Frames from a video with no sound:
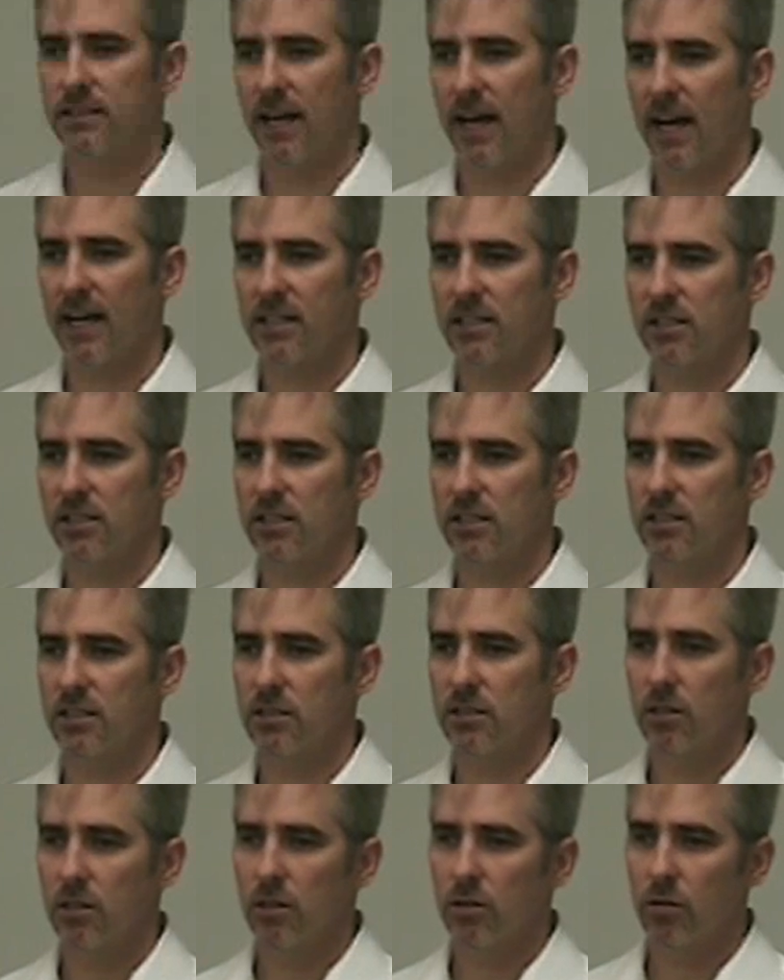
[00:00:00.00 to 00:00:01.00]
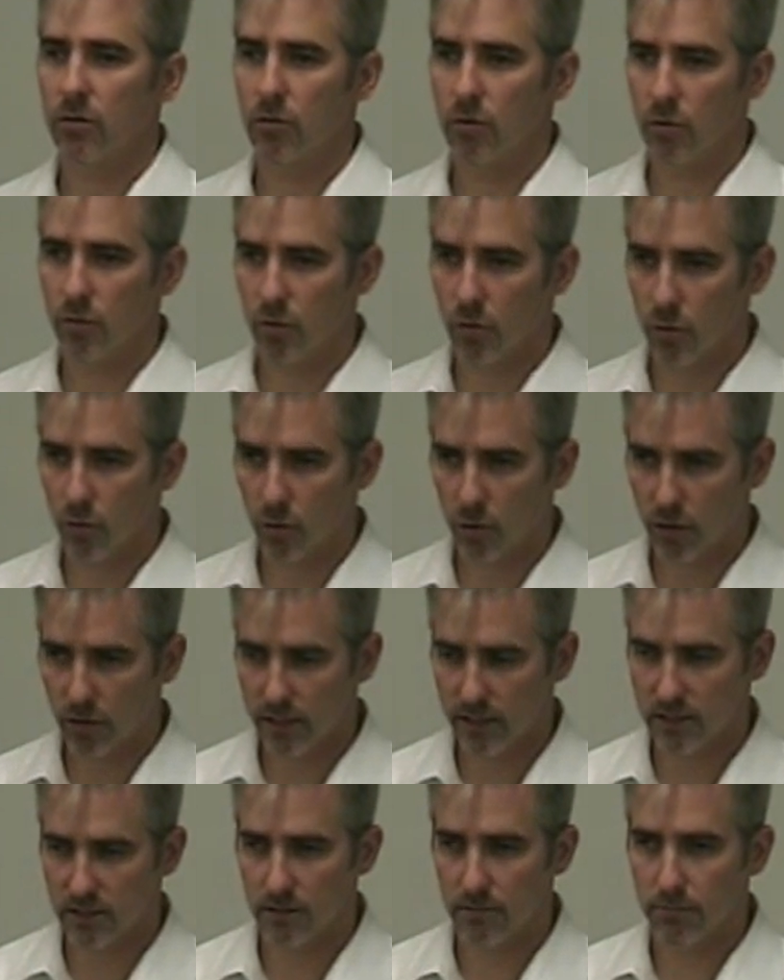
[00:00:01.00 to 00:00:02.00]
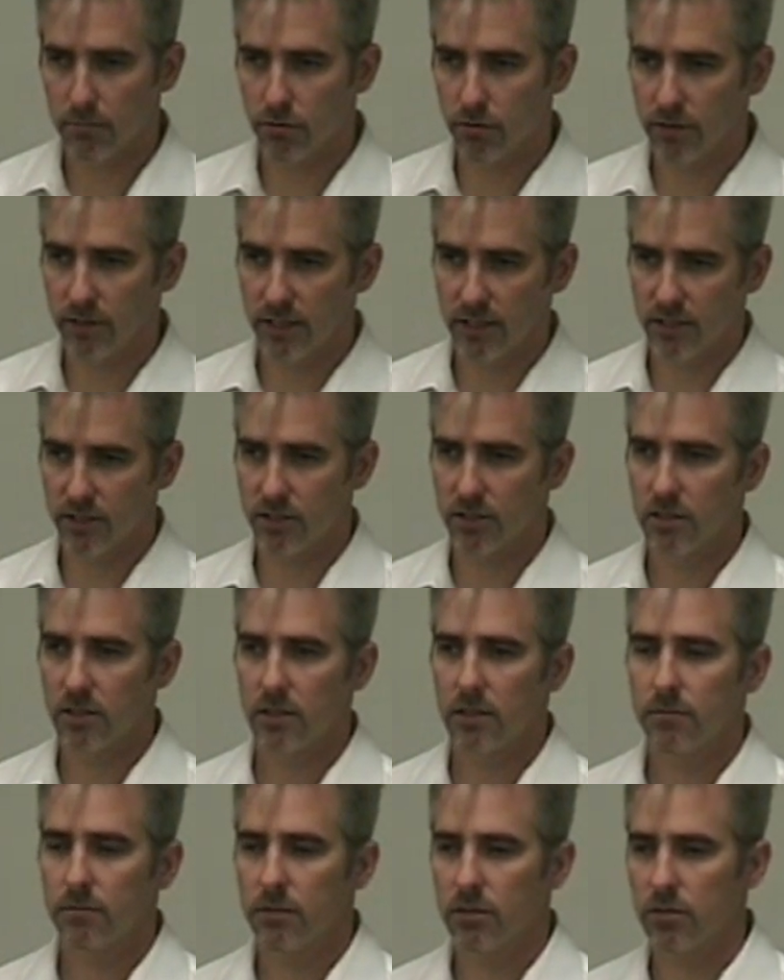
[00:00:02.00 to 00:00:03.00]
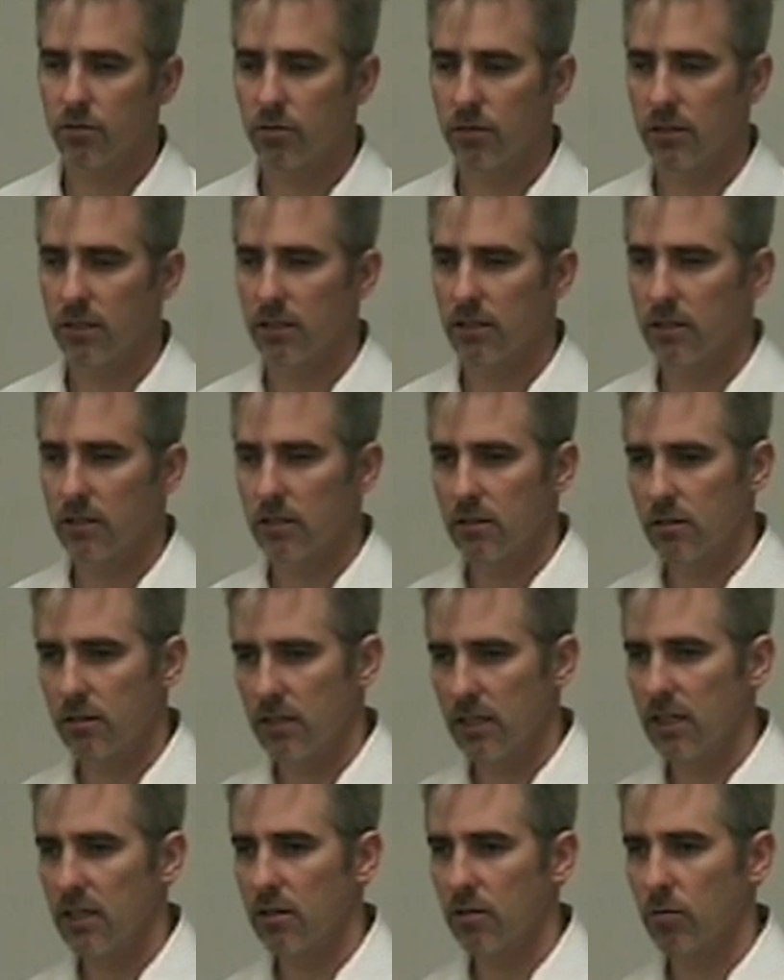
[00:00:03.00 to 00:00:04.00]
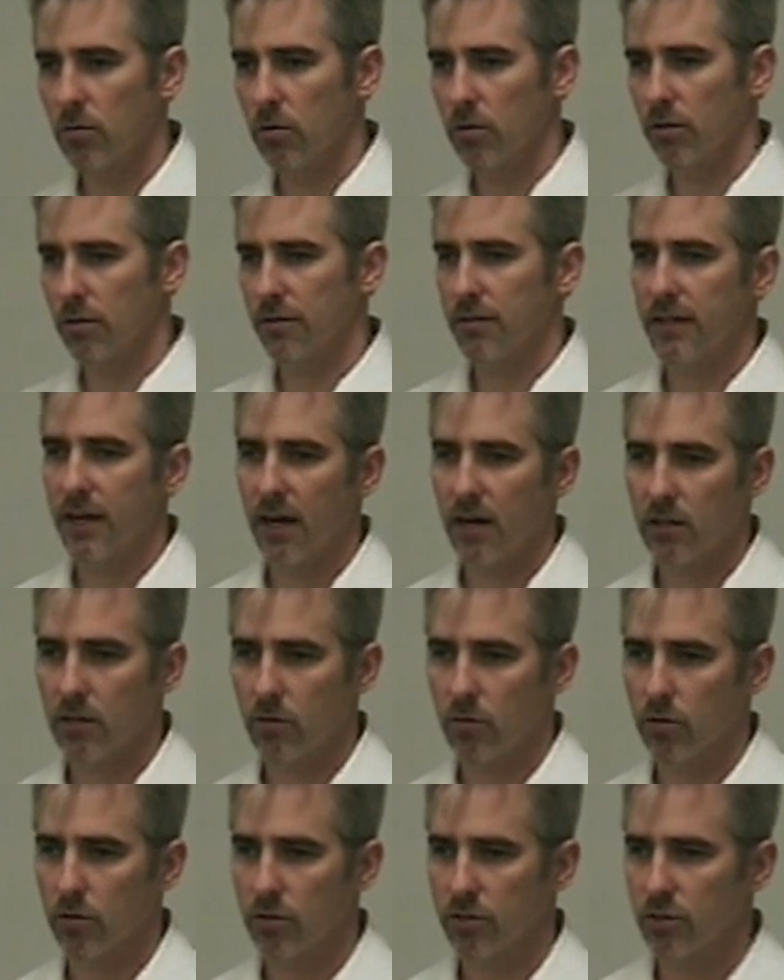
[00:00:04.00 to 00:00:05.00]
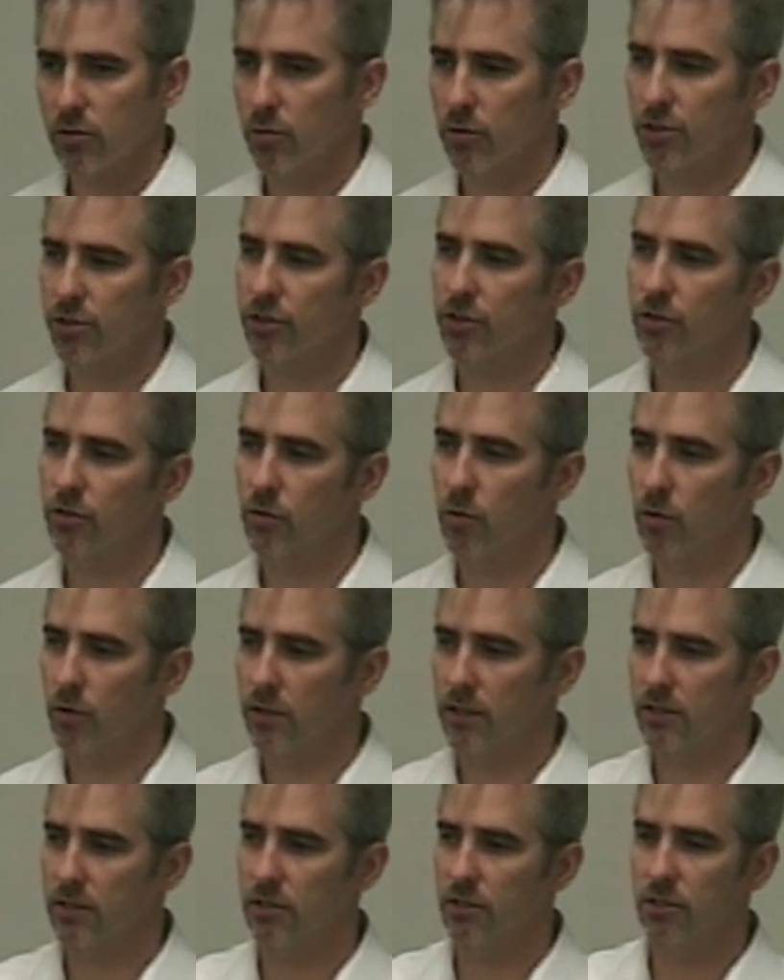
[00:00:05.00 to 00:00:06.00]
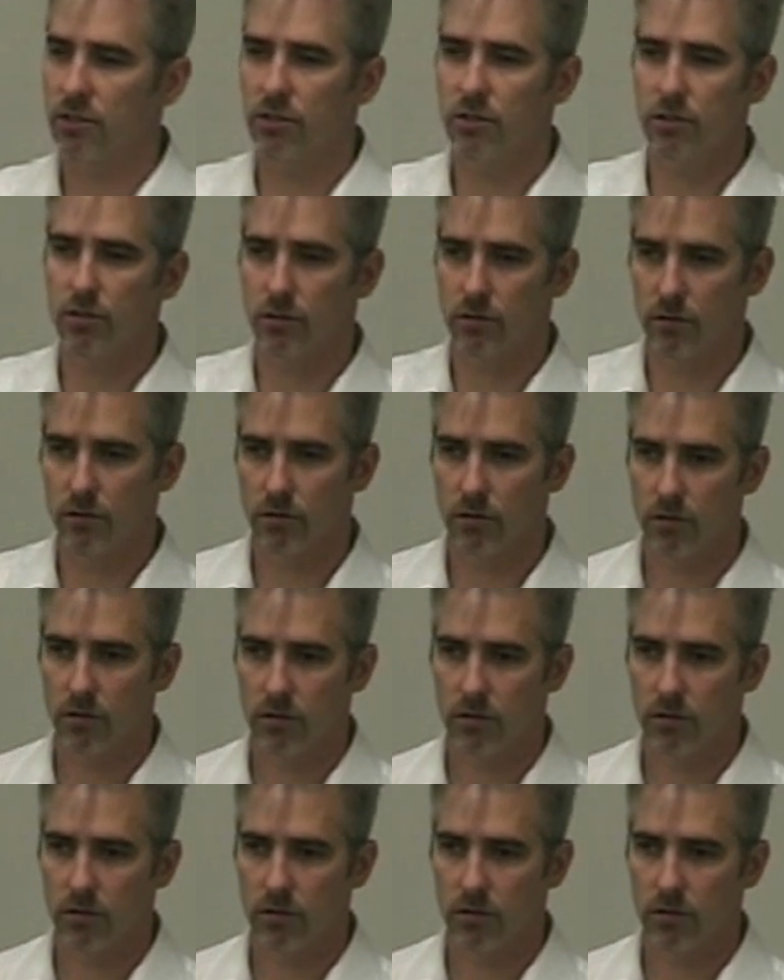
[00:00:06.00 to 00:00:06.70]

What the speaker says: Action is the bridge between the inner world and the outer world. It's what you're going to do,